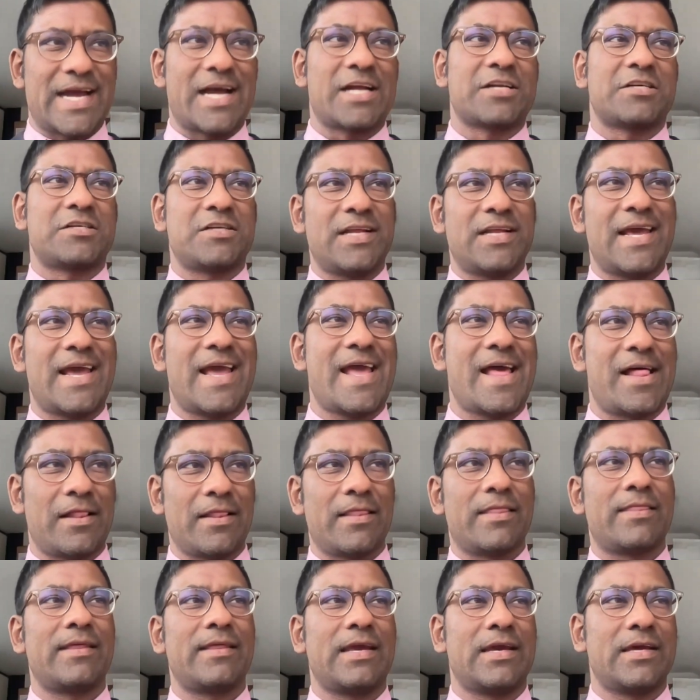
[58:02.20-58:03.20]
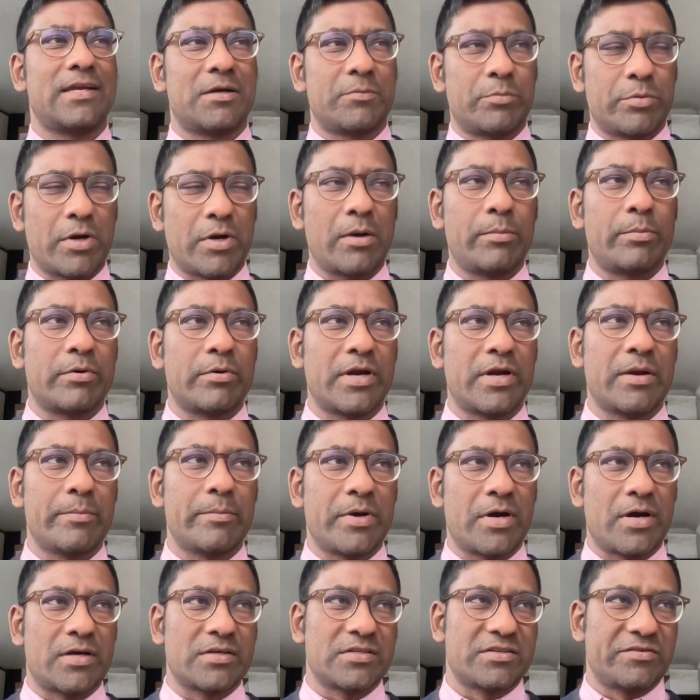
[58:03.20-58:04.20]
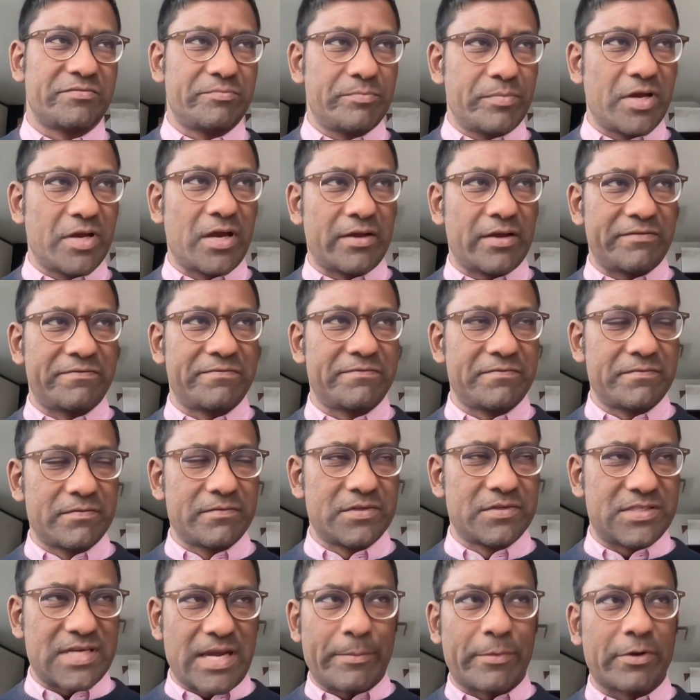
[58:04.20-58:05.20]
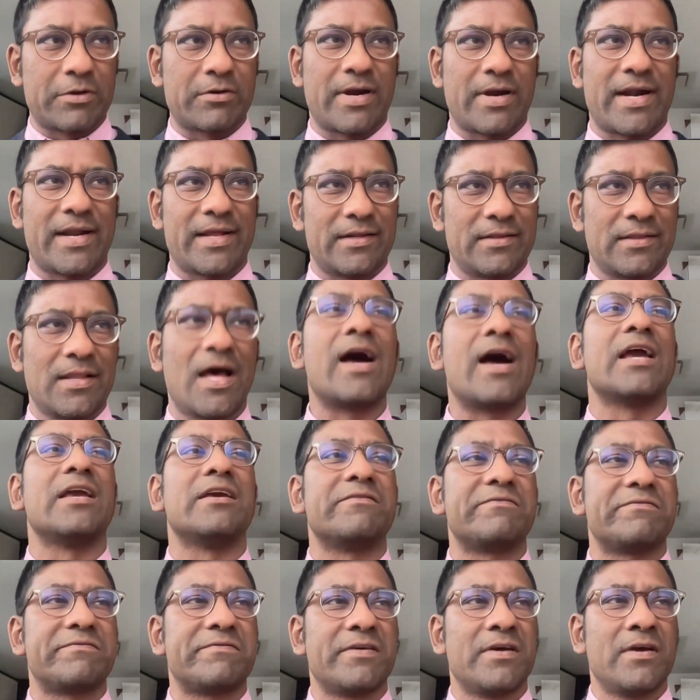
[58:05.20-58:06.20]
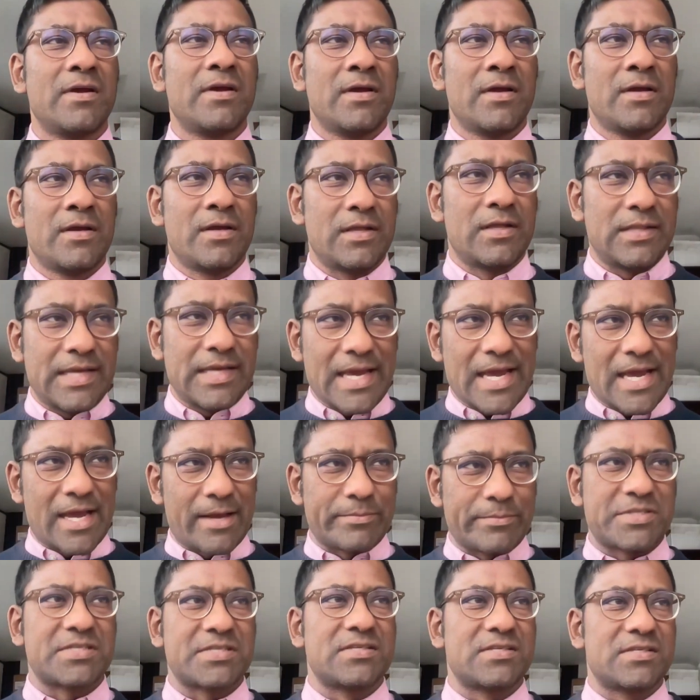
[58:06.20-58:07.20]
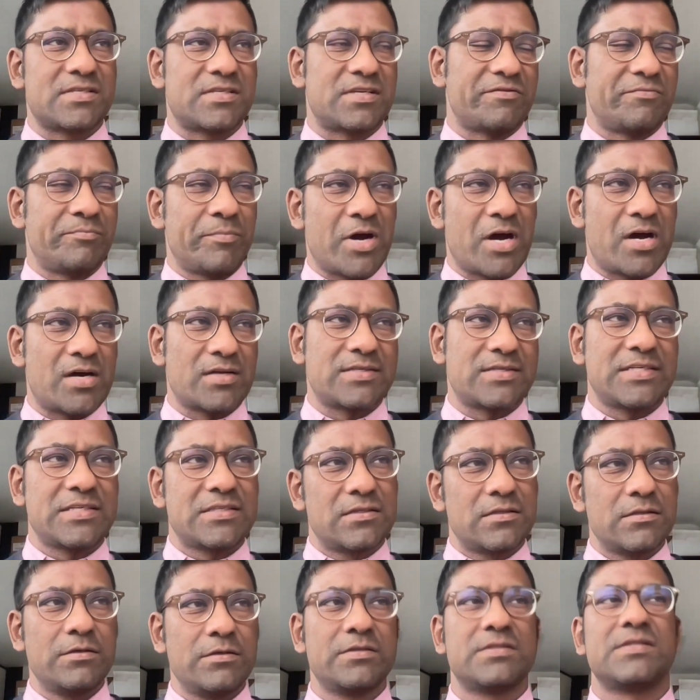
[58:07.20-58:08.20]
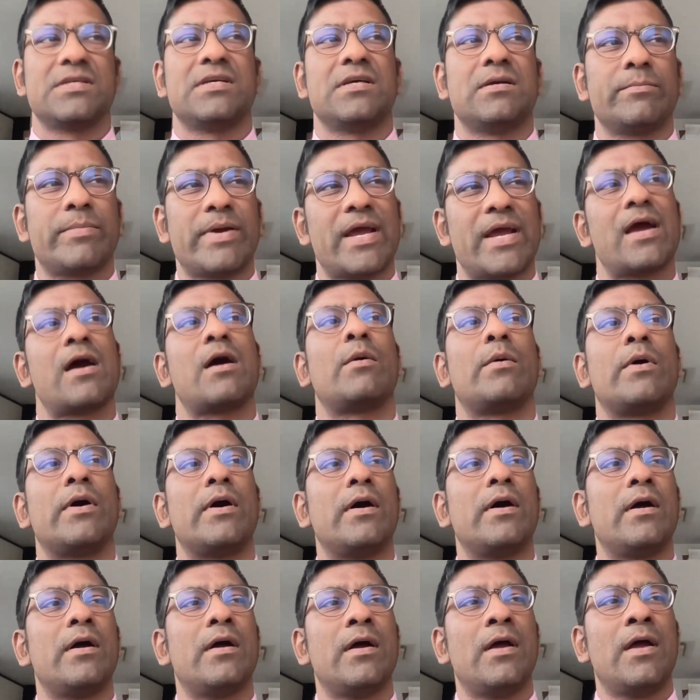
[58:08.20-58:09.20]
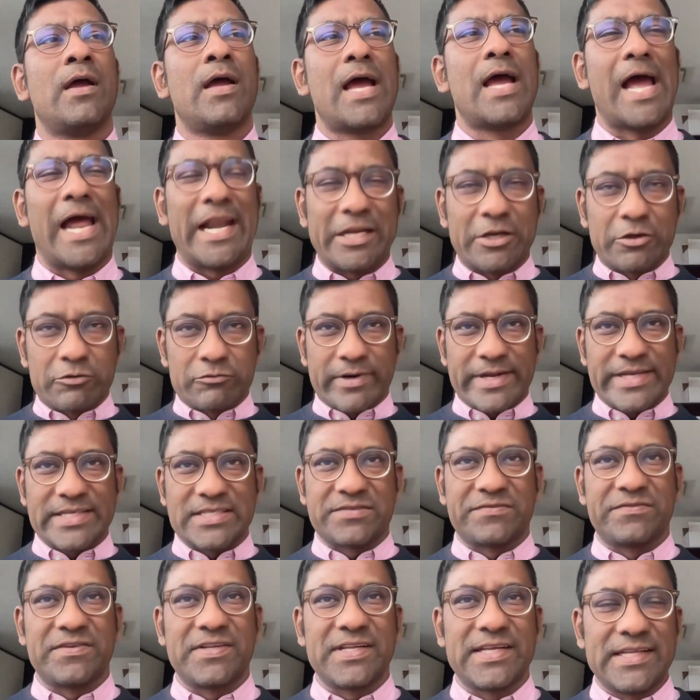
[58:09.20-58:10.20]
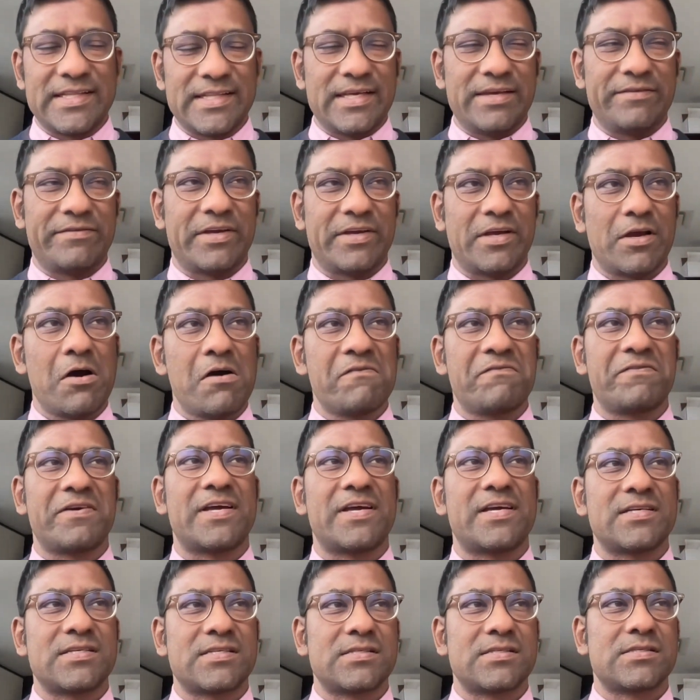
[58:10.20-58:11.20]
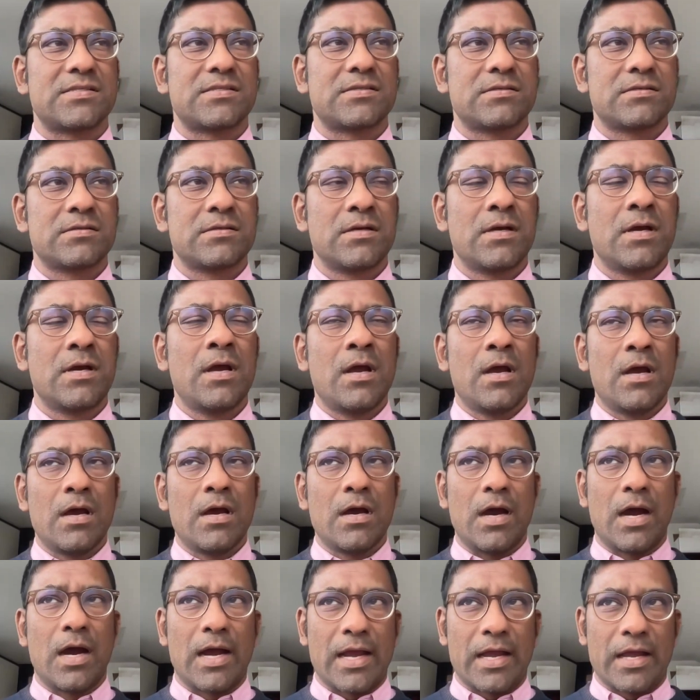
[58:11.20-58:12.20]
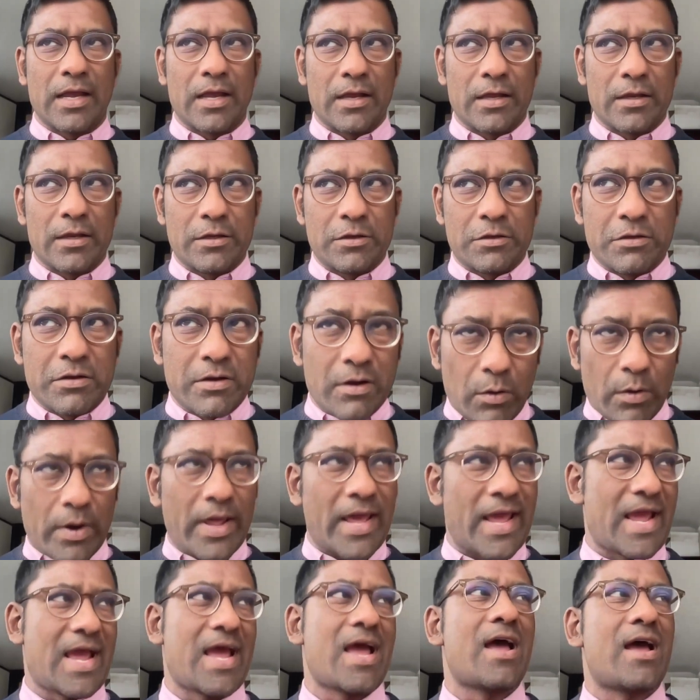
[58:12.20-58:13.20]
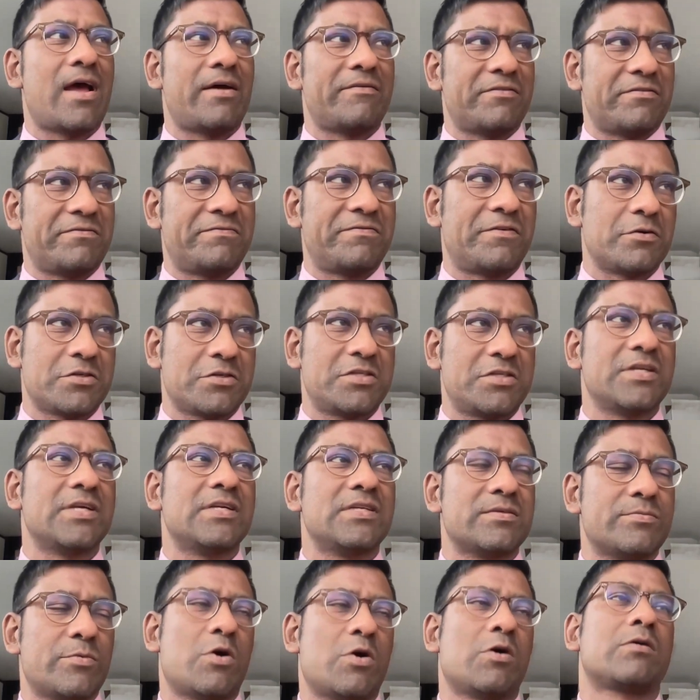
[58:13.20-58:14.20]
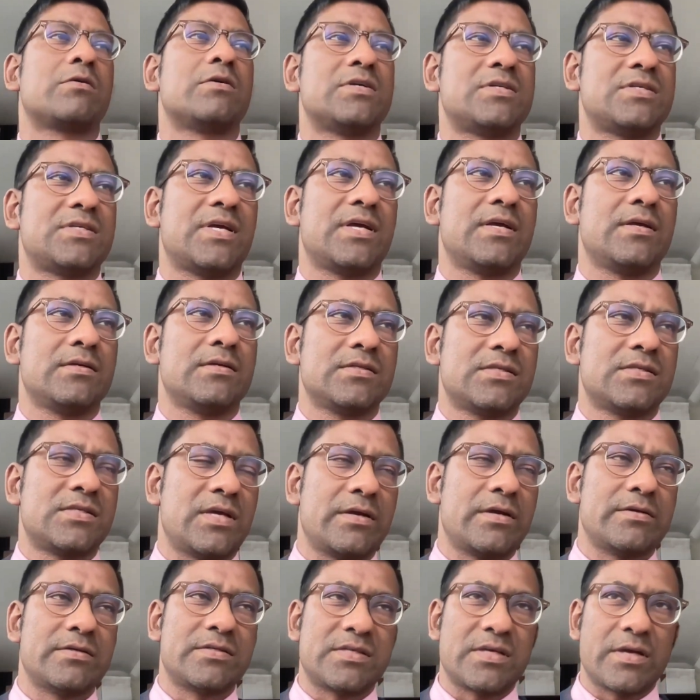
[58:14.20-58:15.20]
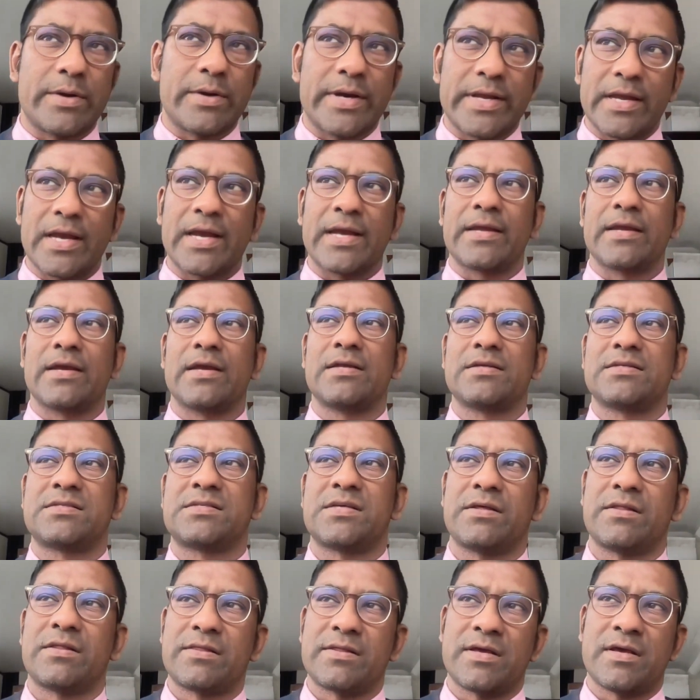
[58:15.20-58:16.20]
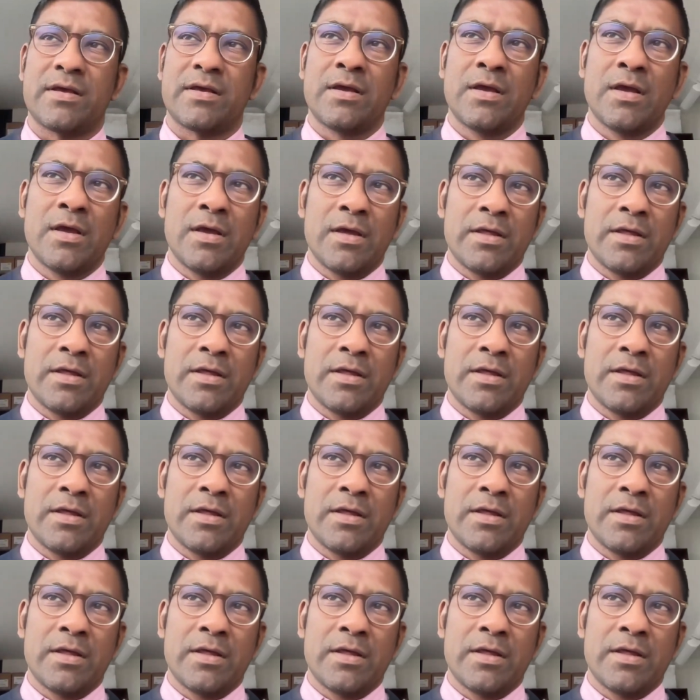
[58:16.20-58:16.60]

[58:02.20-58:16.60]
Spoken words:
actually a healthy and appropriate part of democratic life. In the absence of parties losing power and gracefully leaving office, you don't have a functioning democracy. So the